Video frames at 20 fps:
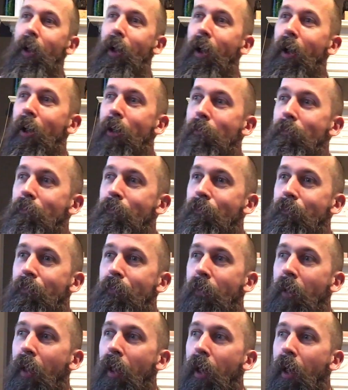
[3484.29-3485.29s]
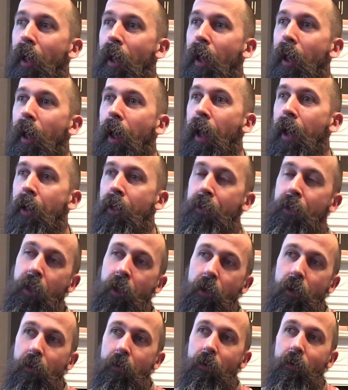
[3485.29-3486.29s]
And I
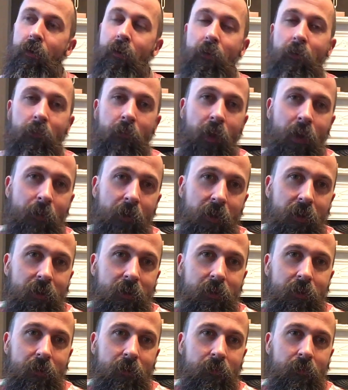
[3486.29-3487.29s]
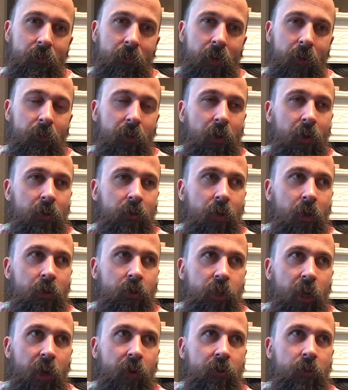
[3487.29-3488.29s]
think maybe might be
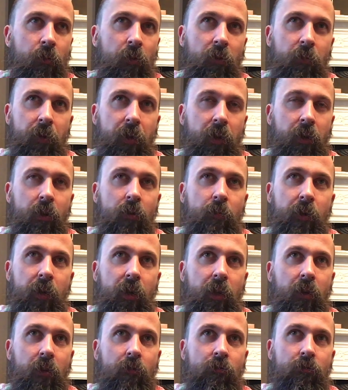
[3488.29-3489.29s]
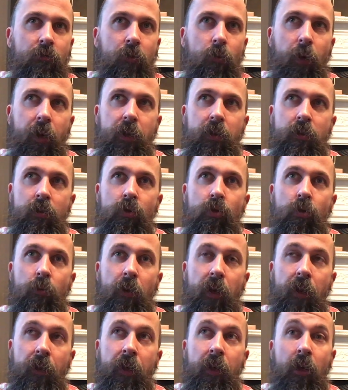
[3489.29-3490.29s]
uncharitable of me, and I don't mean it in a cruel way at all,
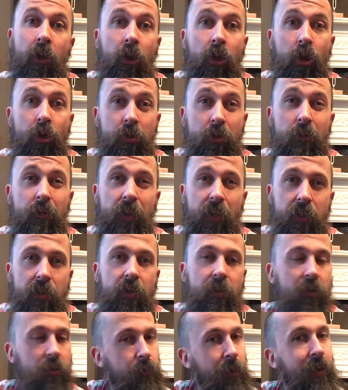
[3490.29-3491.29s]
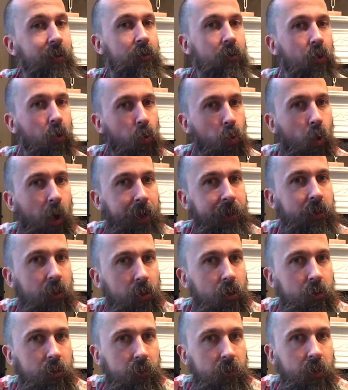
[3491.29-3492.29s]
but I think a lot of knitters spend quite a
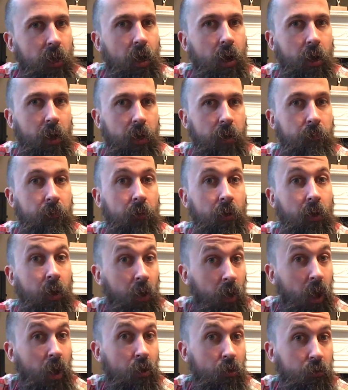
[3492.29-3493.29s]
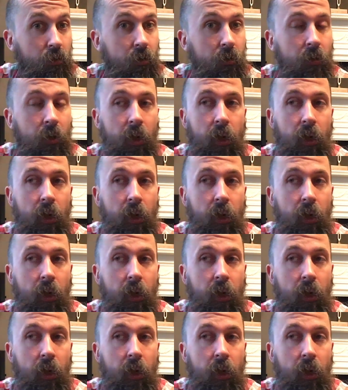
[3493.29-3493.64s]
lot of time alone.